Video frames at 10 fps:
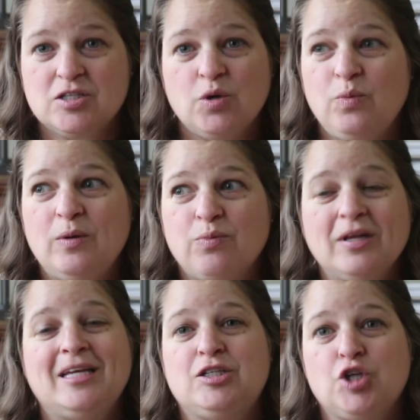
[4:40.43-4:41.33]
So we
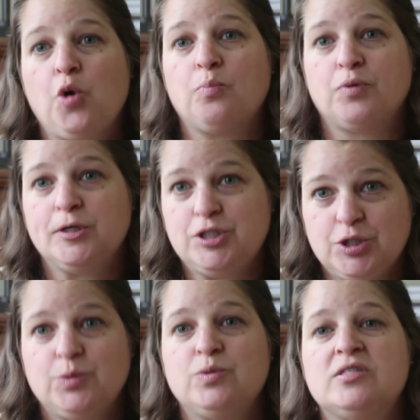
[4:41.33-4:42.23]
really don't
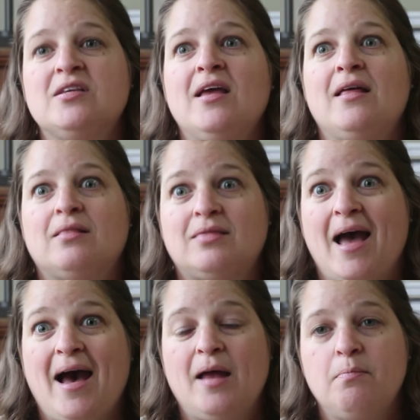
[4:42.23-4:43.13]
produce
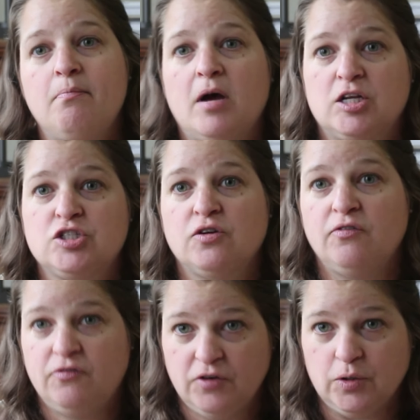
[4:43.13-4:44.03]
that much
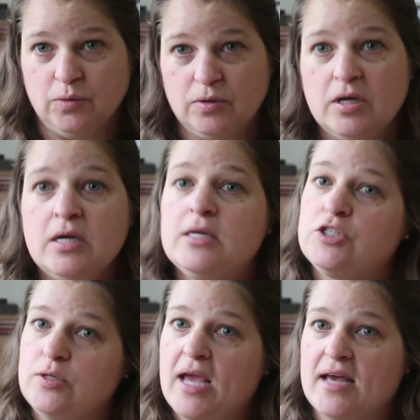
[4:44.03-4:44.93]
food.
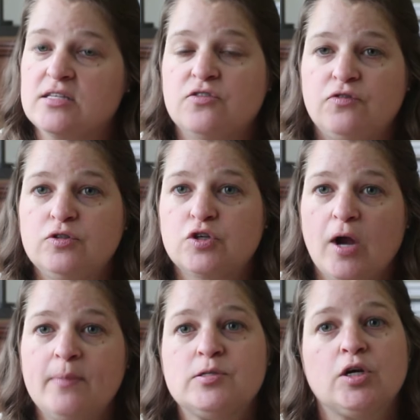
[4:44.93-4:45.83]
So yes, food
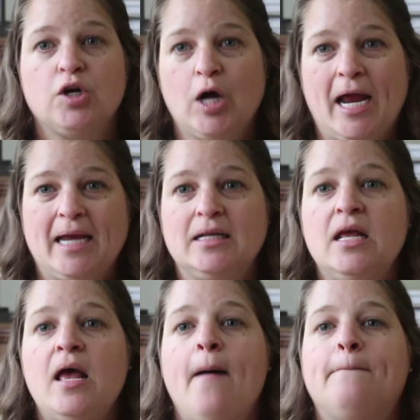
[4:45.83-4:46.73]
scraps are great,
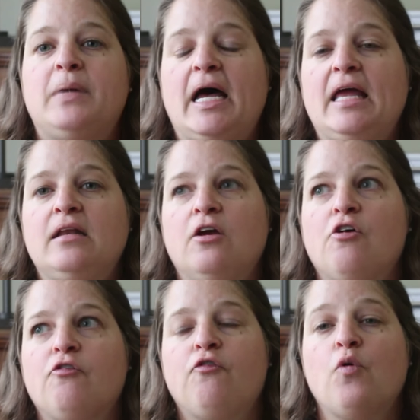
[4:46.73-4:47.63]
but
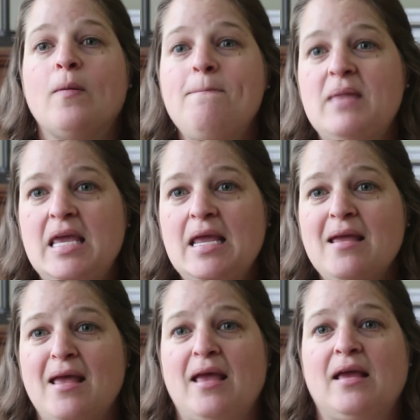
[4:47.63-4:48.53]
for
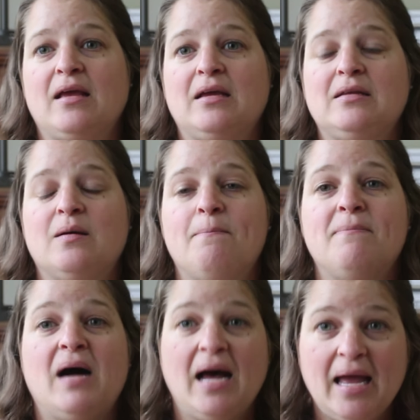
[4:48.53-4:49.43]
me
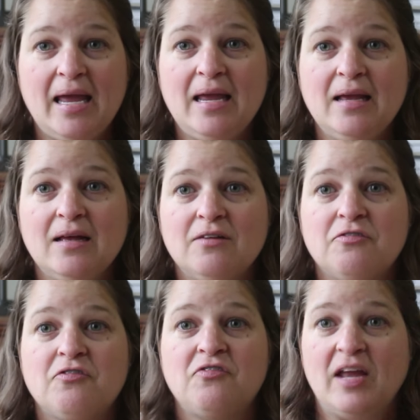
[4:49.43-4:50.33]
and my
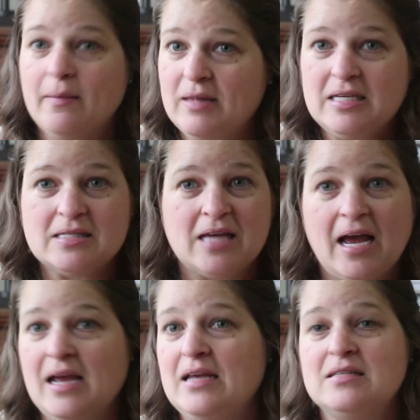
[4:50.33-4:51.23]
family
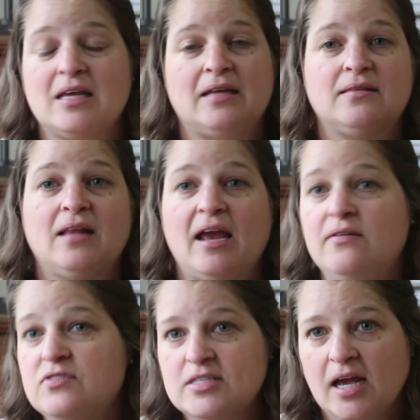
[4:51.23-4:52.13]
size and
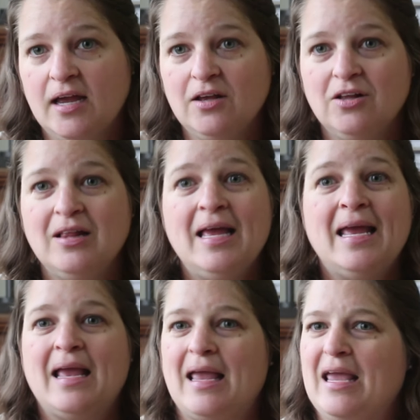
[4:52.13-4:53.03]
lifestyle,
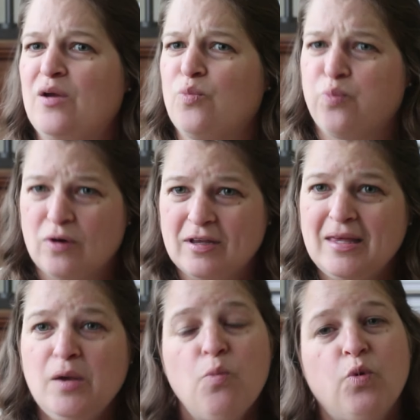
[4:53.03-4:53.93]
it
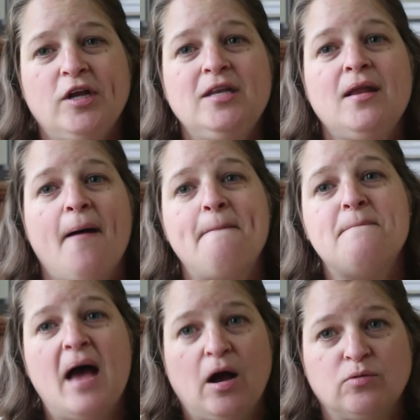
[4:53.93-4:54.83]
really wouldn't
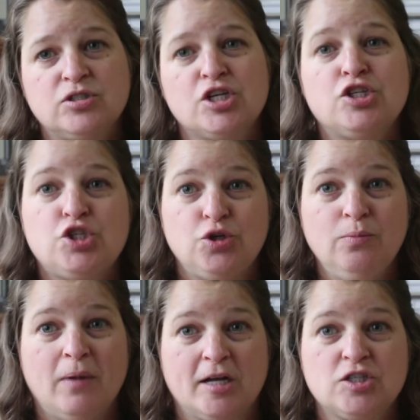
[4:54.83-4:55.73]
amount
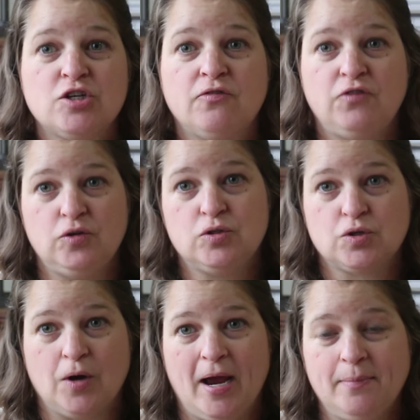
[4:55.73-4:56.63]
to much food
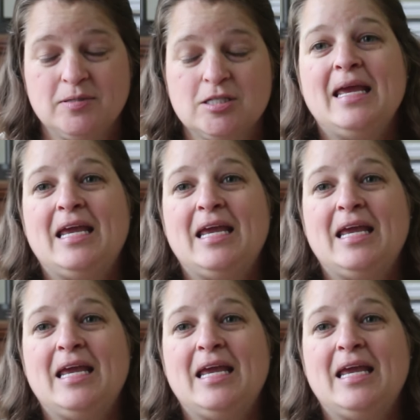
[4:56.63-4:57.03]
scraps.